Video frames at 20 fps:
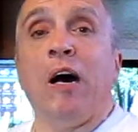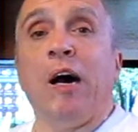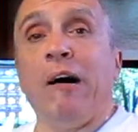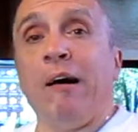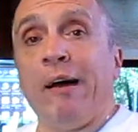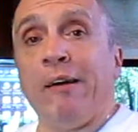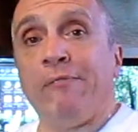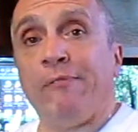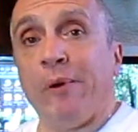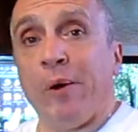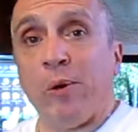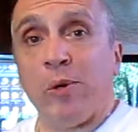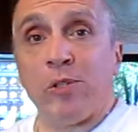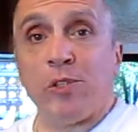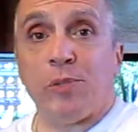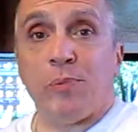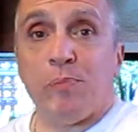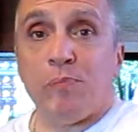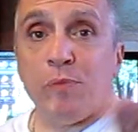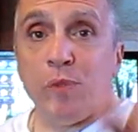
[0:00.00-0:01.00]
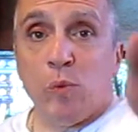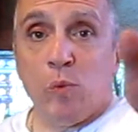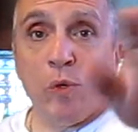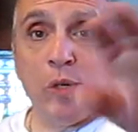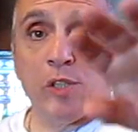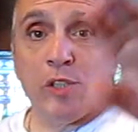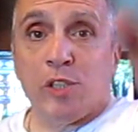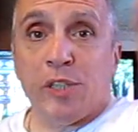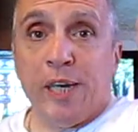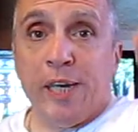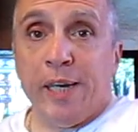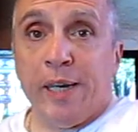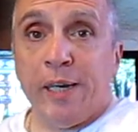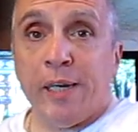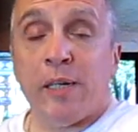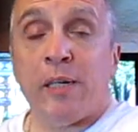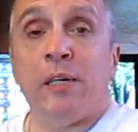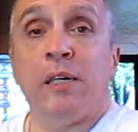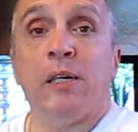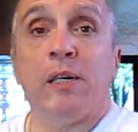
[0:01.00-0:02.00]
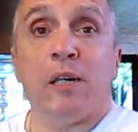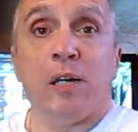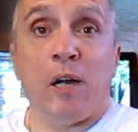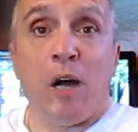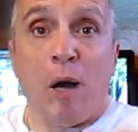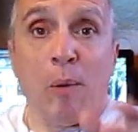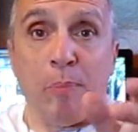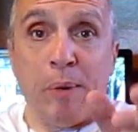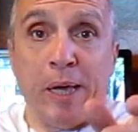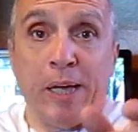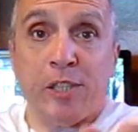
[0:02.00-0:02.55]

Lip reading: All right, folks, we'll see you. God